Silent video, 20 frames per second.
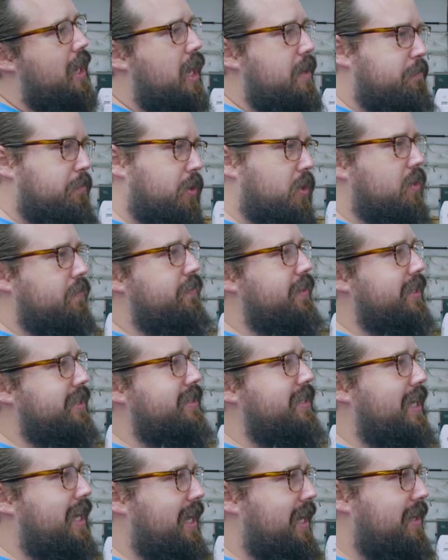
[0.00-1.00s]
not
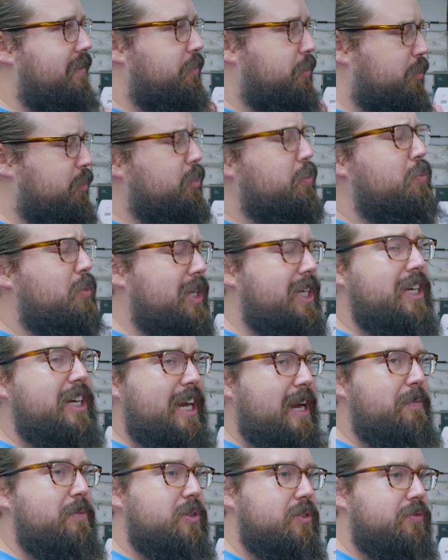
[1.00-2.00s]
perfect. And when we bring a
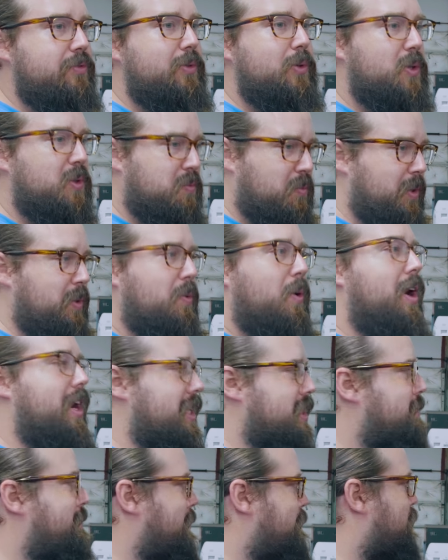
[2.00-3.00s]
game to the floor, we
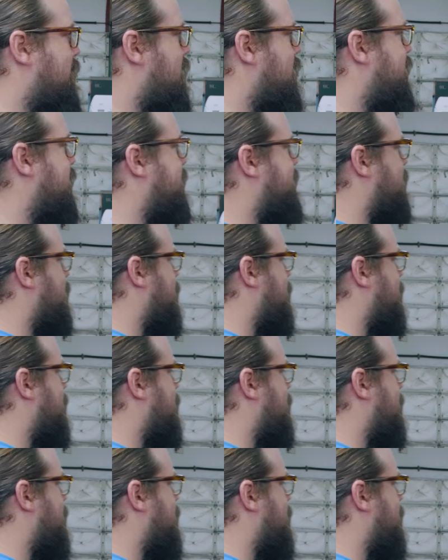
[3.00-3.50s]
want it to be perfect